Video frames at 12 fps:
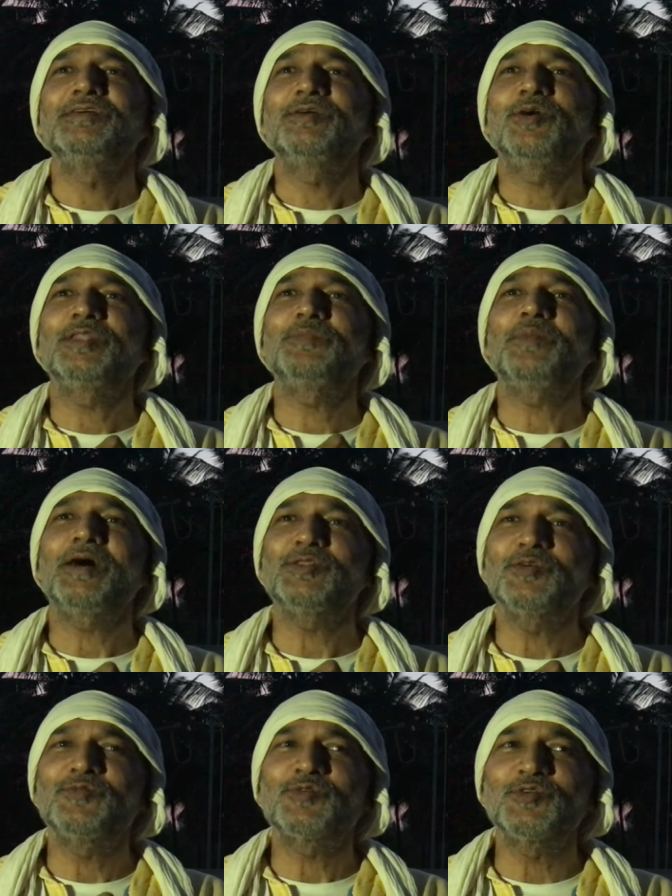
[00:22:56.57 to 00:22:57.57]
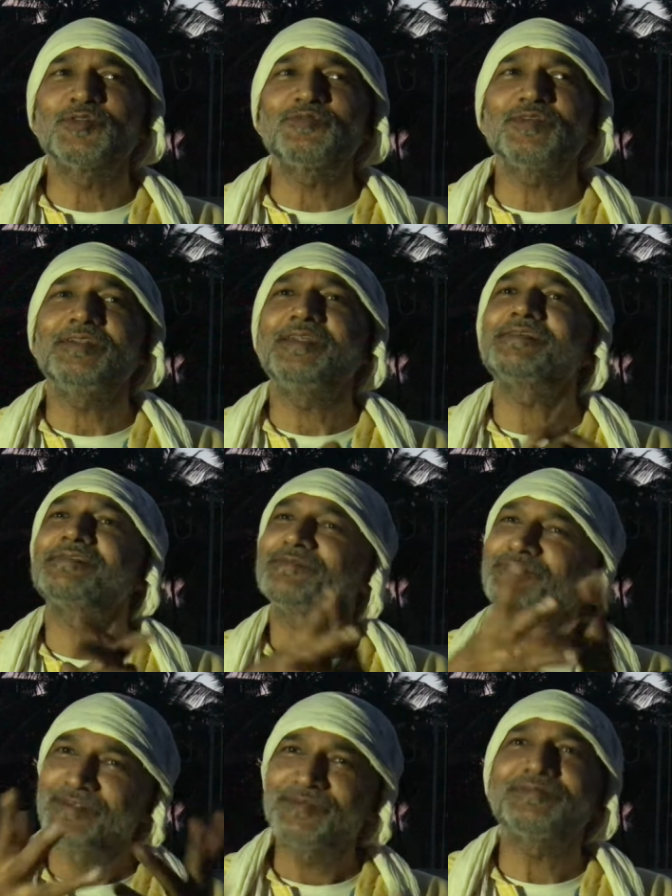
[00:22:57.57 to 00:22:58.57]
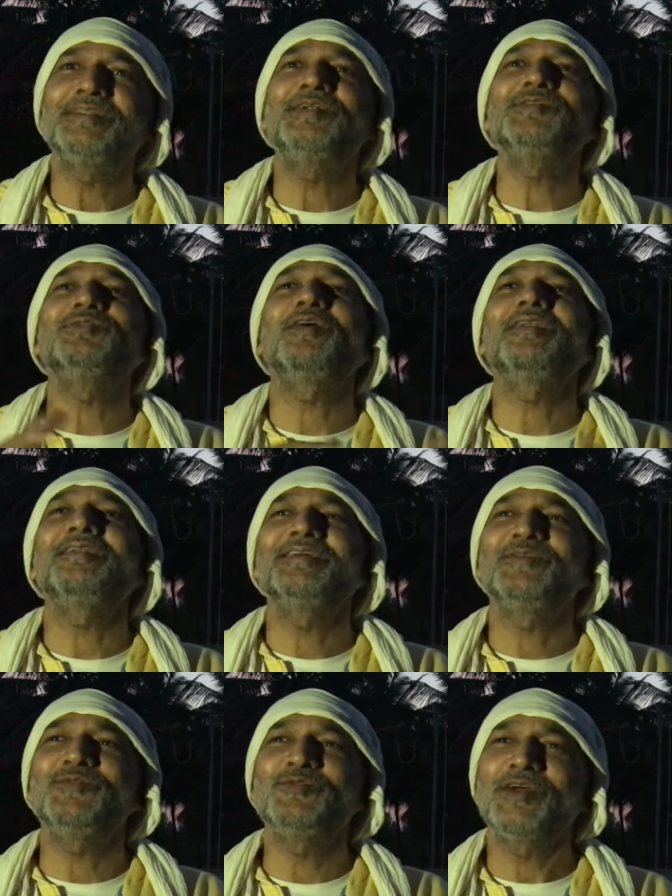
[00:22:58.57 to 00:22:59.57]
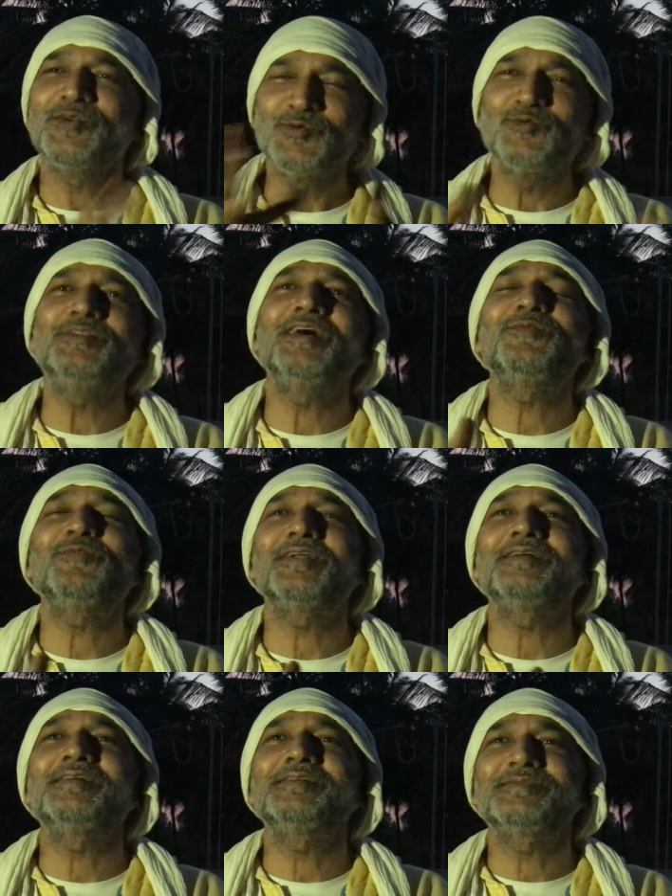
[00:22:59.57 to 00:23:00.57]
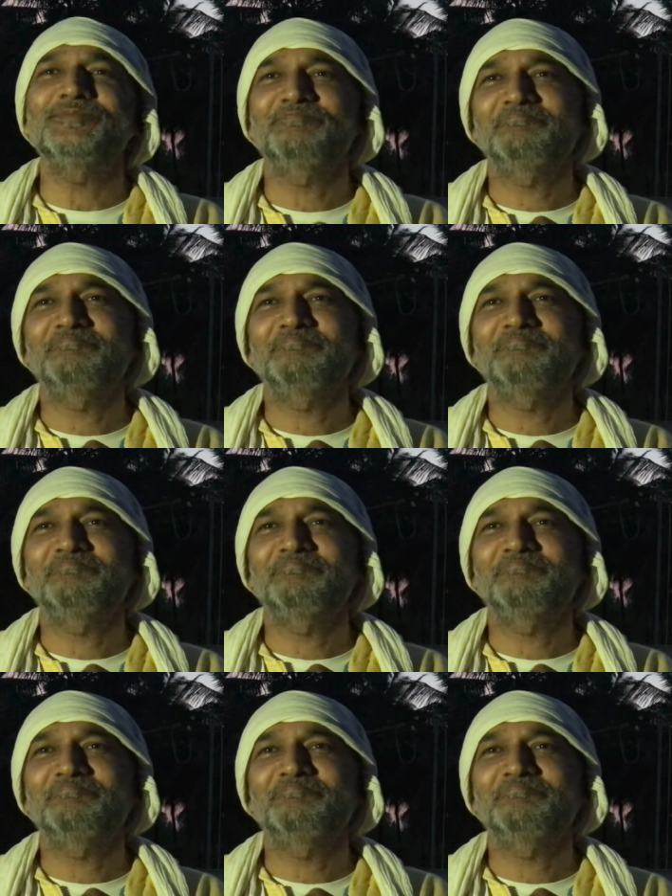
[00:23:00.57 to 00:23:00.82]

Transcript: on the path of truthfulness, that is all. If you can do that for others,